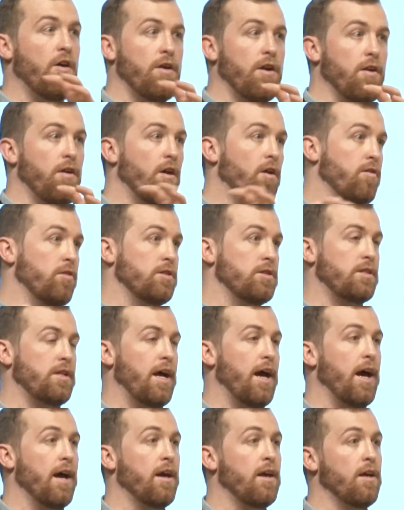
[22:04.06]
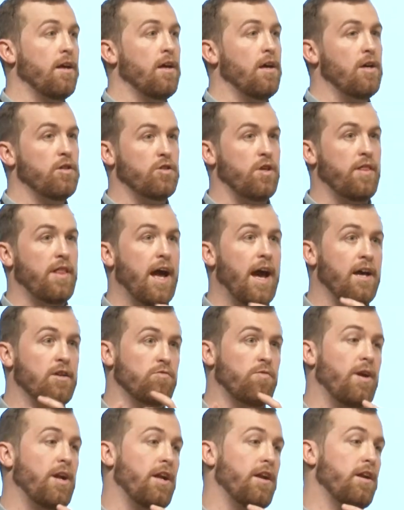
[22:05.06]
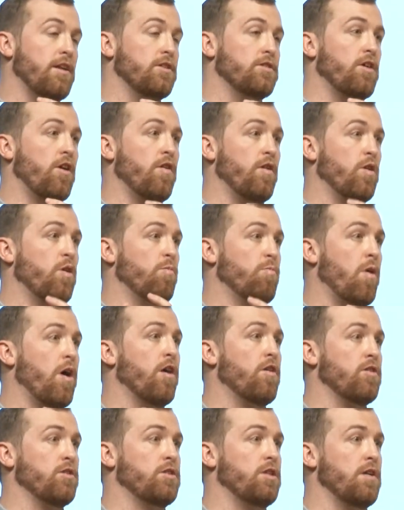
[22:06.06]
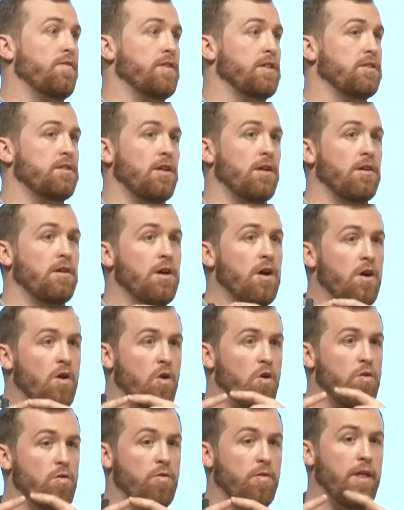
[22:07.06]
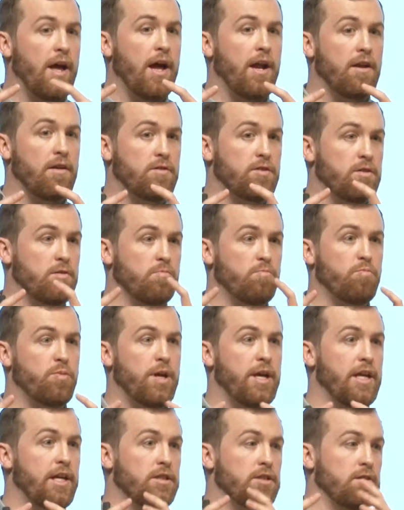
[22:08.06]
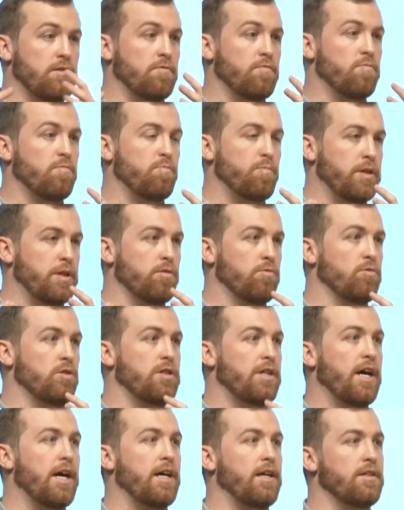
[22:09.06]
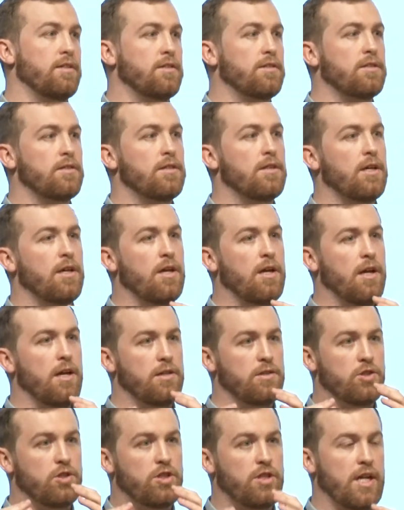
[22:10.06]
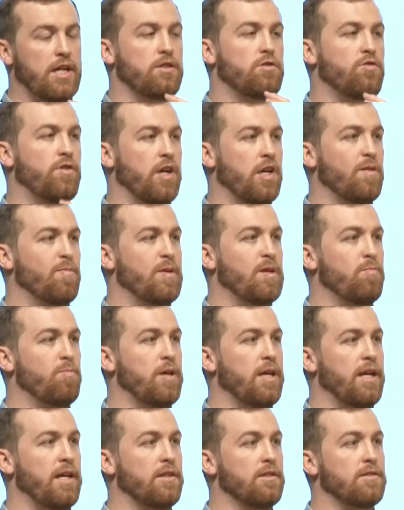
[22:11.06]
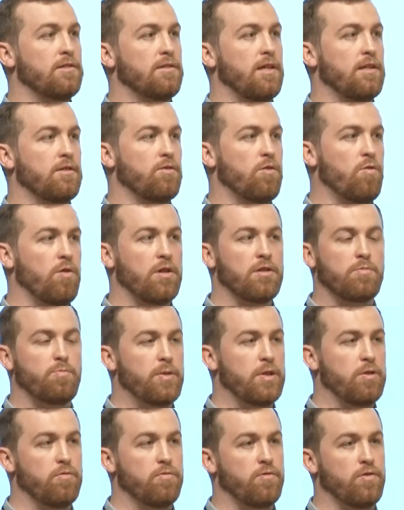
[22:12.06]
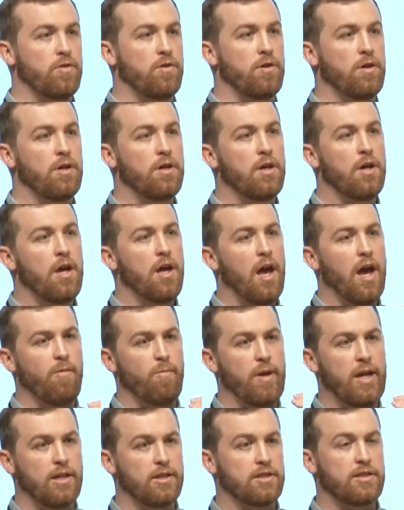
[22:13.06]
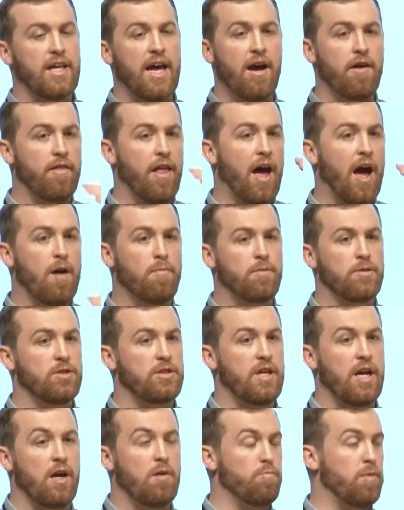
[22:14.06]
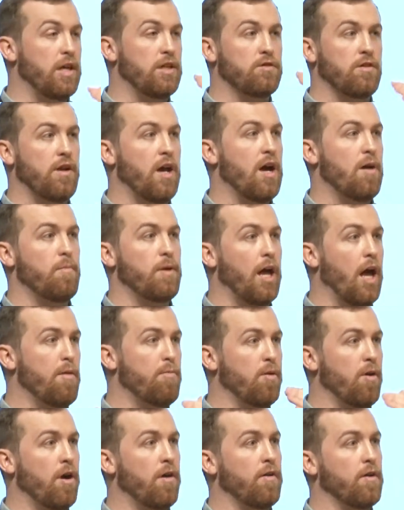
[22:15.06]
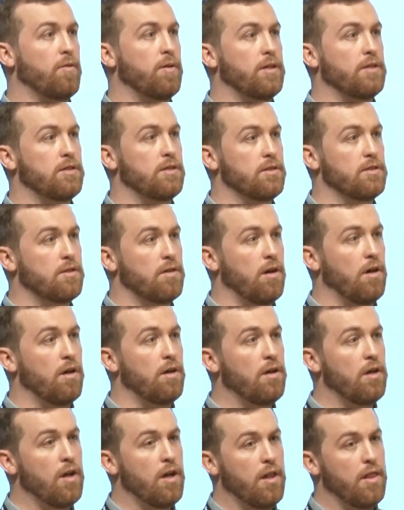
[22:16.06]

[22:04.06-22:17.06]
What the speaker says: that on a node stack. So that is running in its own little microservice. So all that piece of build does is just recommend beers. That's all it's built for. And we can scale that up and down based on how many API requests it's got.